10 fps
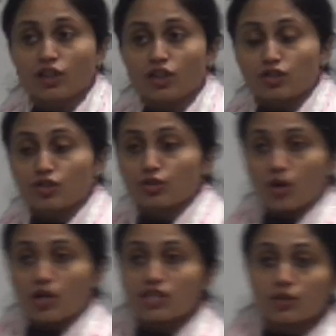Do
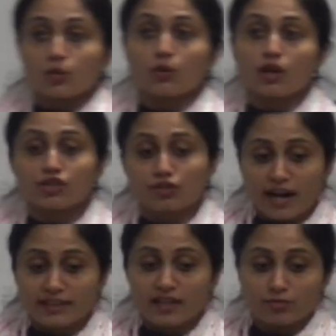not go on to write
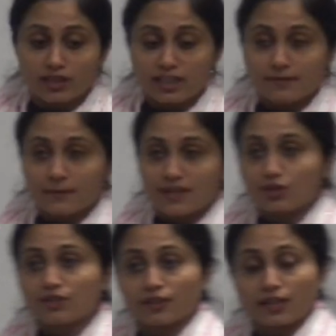down the expressions
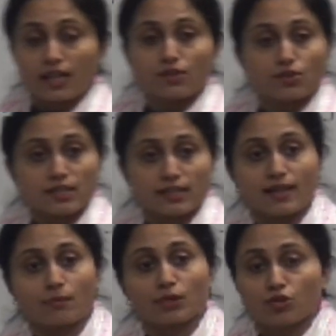for the entrance
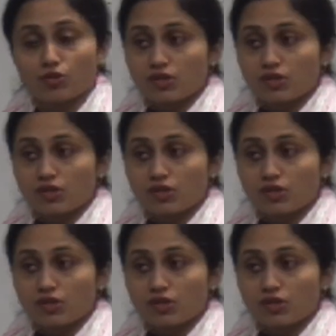examinations,